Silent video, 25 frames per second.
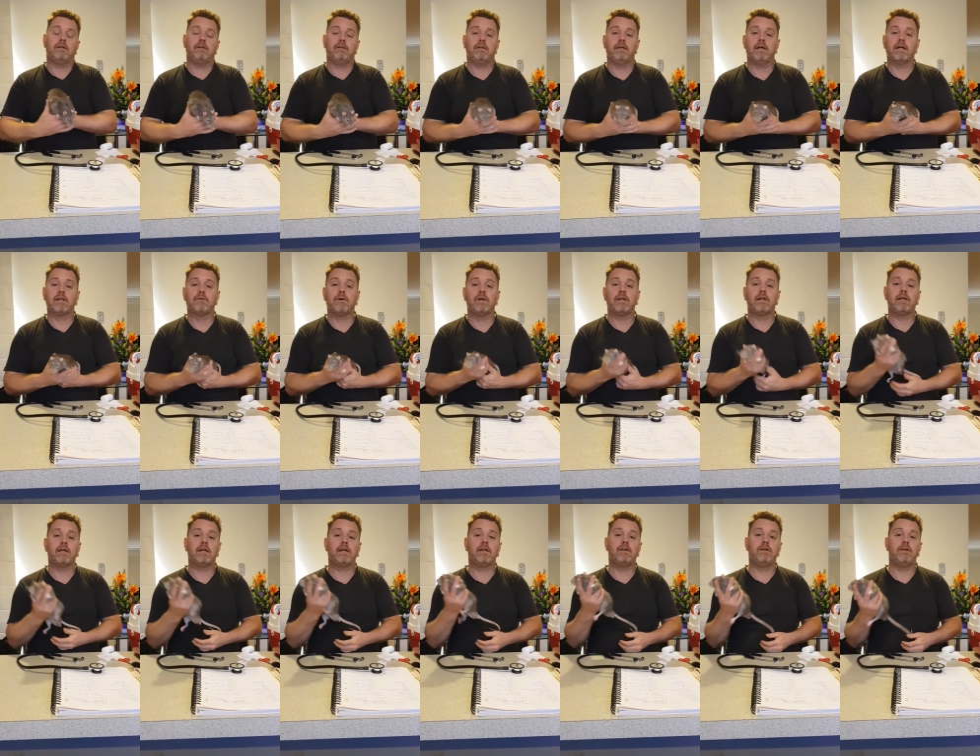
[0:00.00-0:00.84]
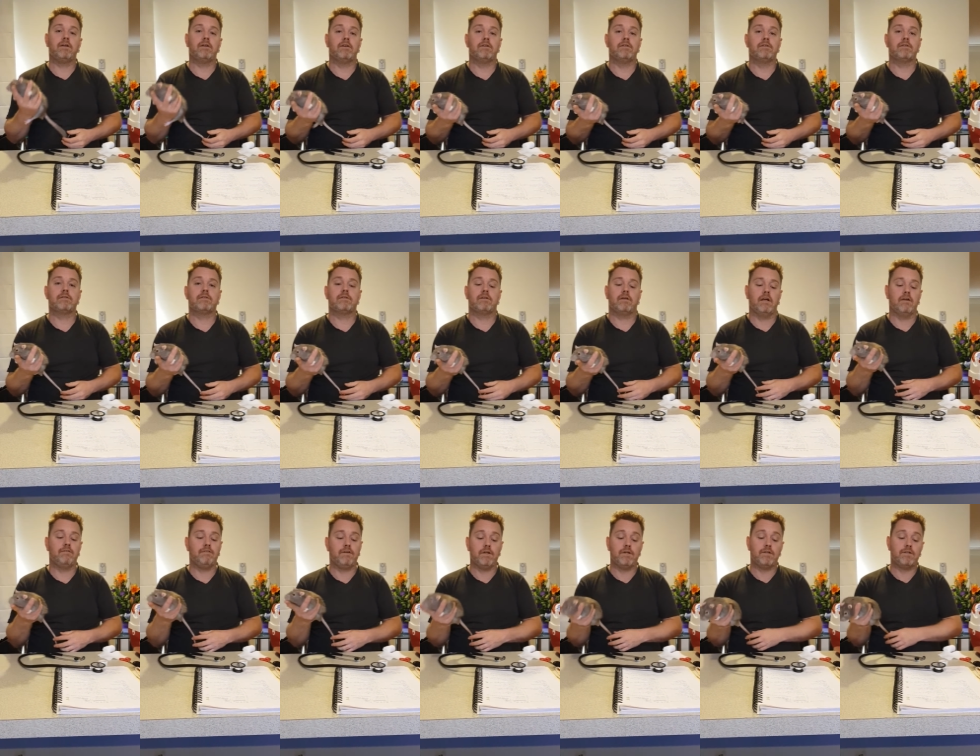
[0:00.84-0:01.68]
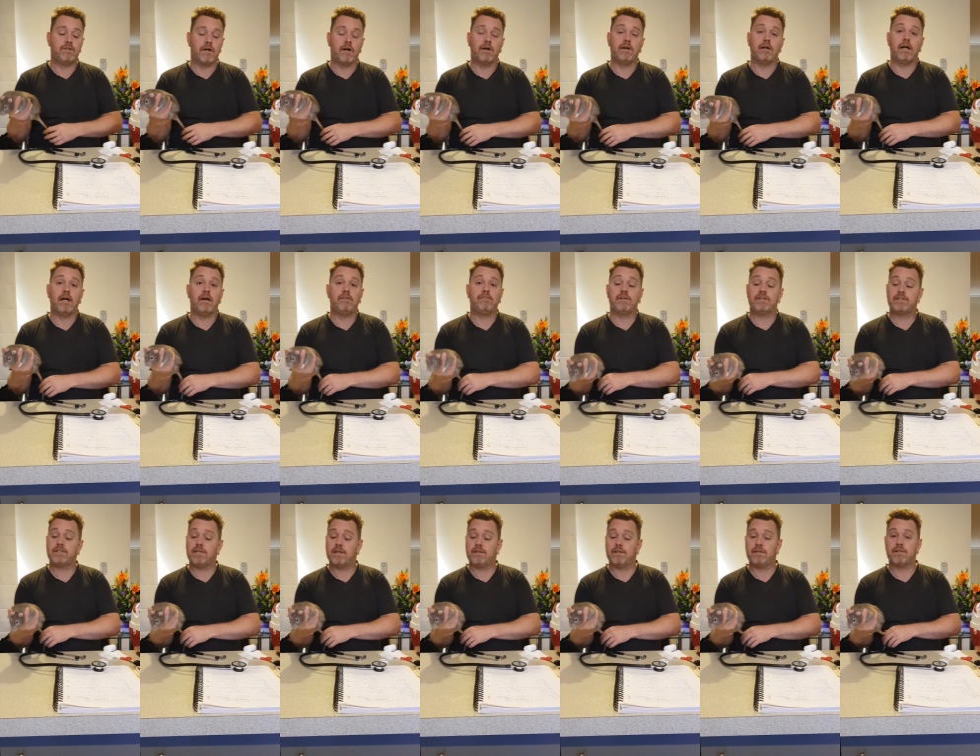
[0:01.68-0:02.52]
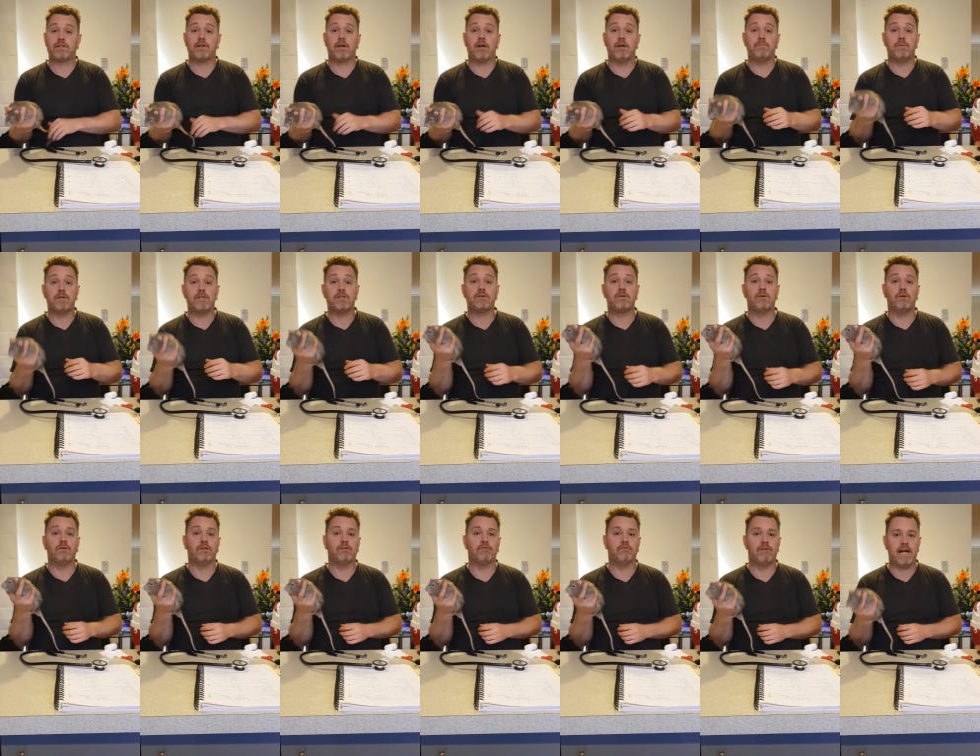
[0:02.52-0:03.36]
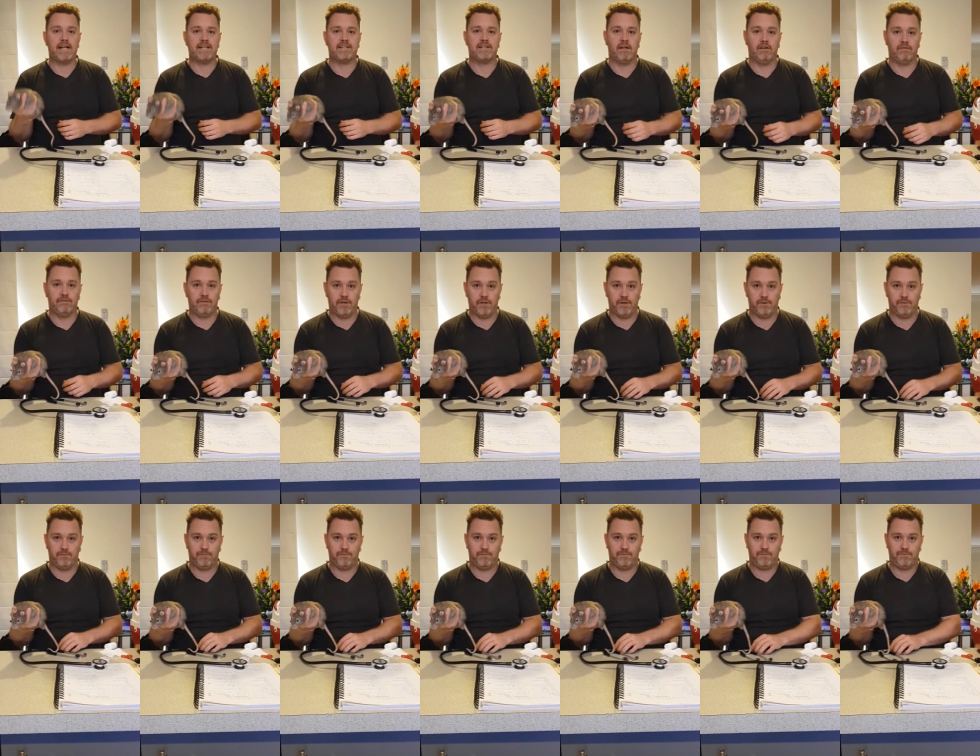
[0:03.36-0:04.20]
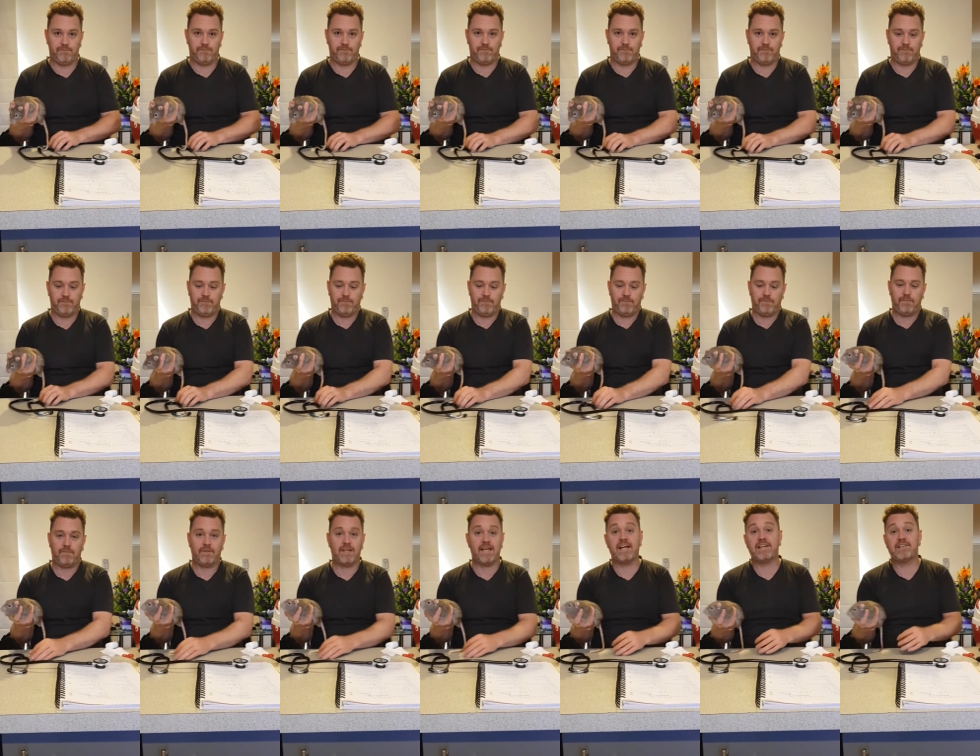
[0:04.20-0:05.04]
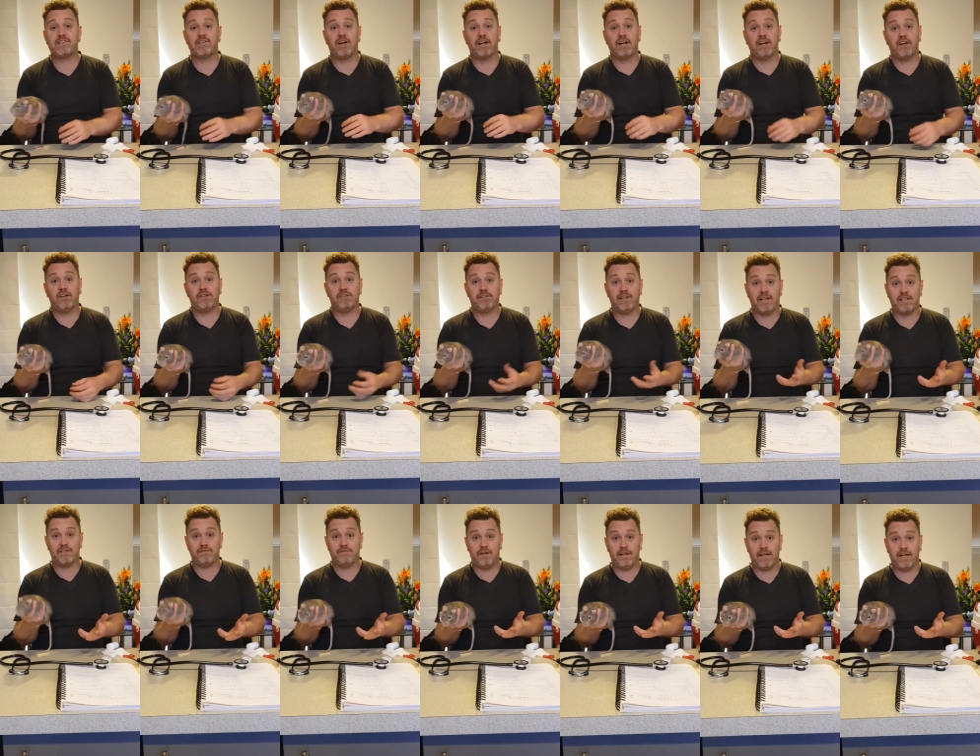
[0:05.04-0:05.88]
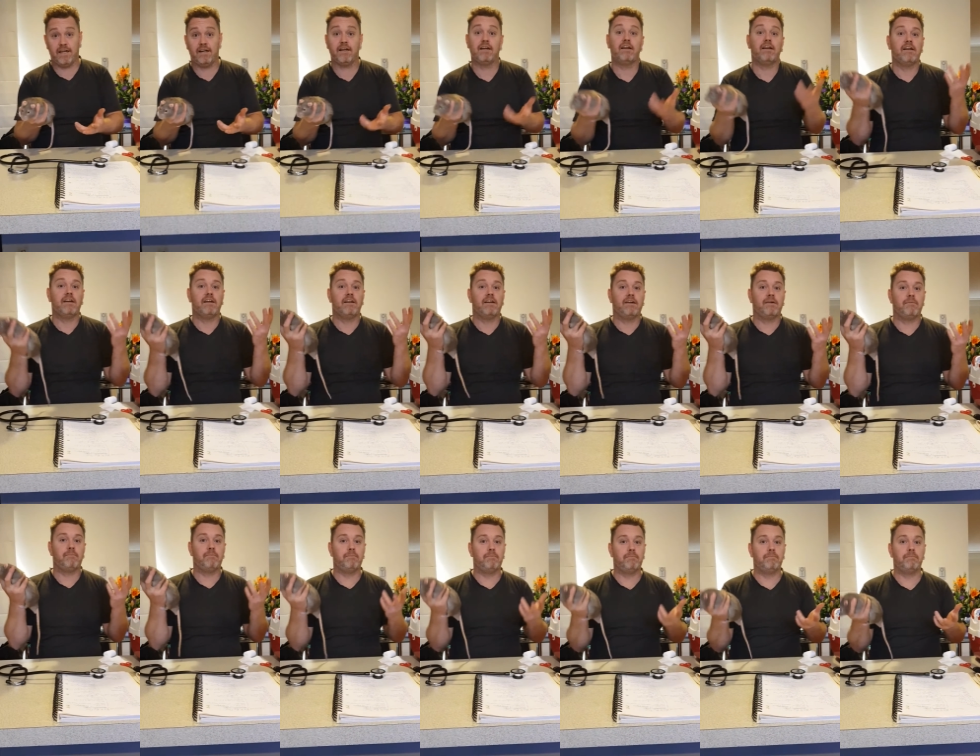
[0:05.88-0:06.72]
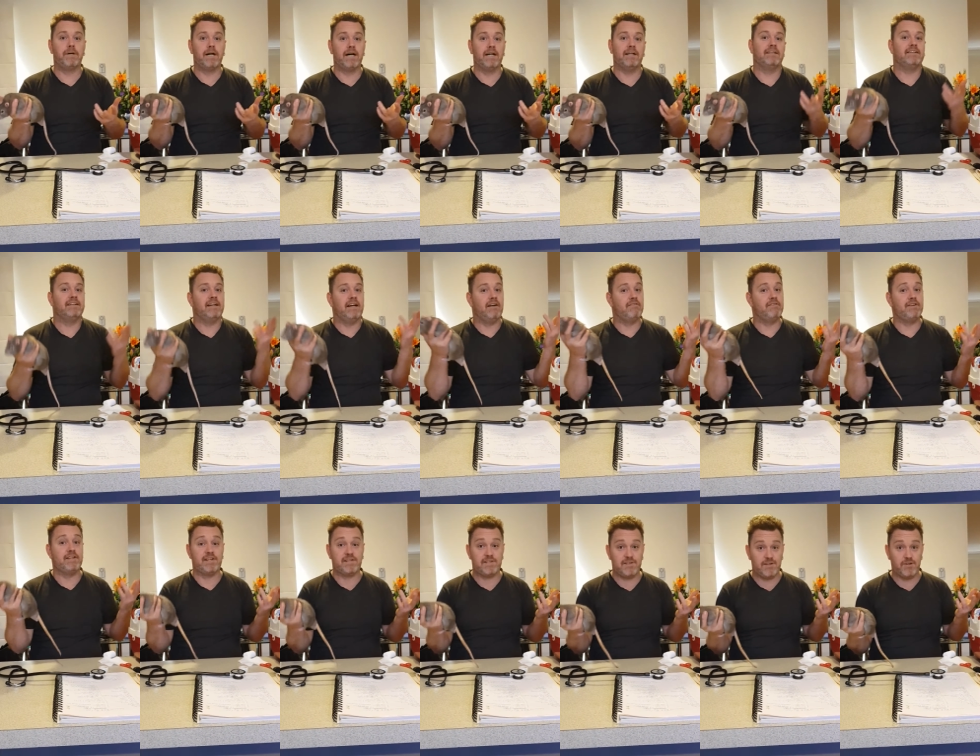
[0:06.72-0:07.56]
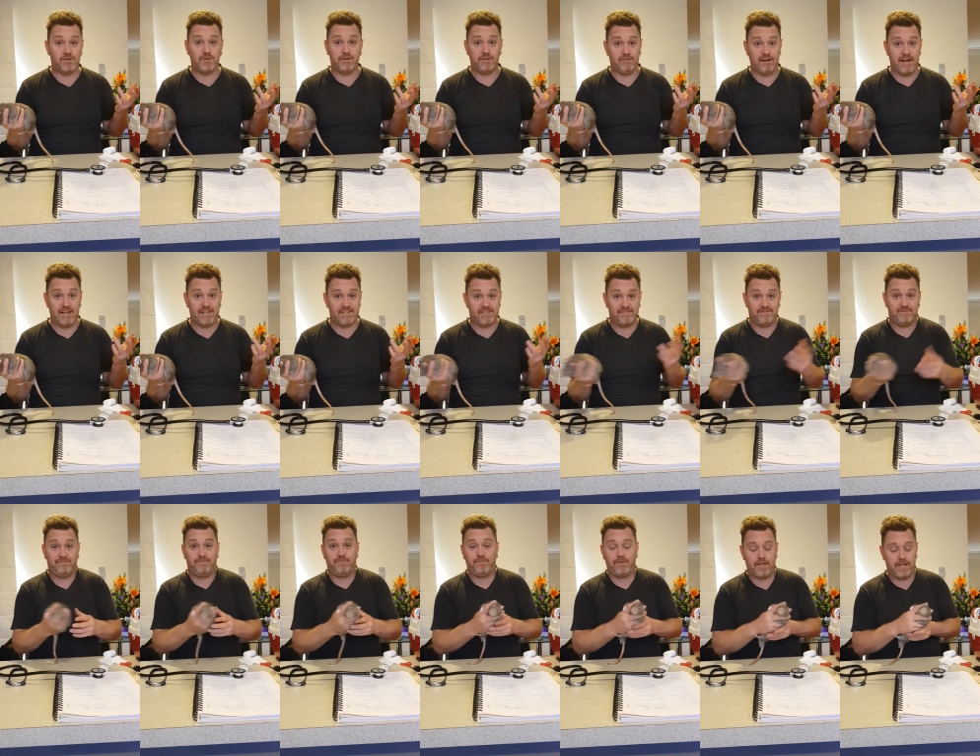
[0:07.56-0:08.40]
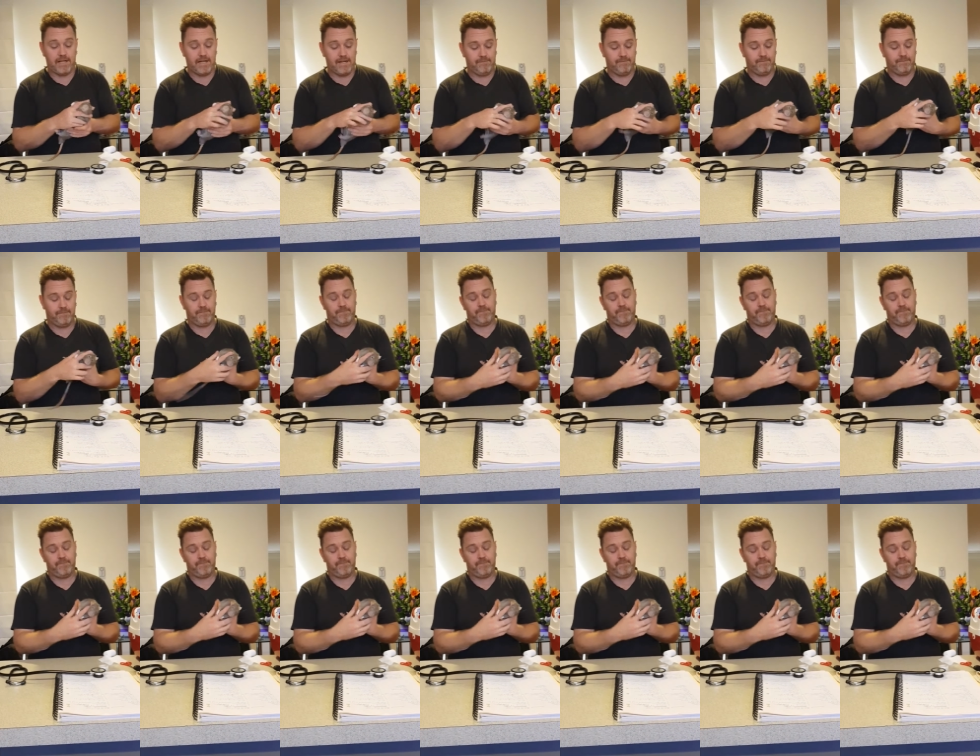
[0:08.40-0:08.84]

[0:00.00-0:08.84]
The other one that you can use, if you don't have a stethoscope, is called a rat telephone. Yes, I know, sounds funny, but everything's to do with rats, okay?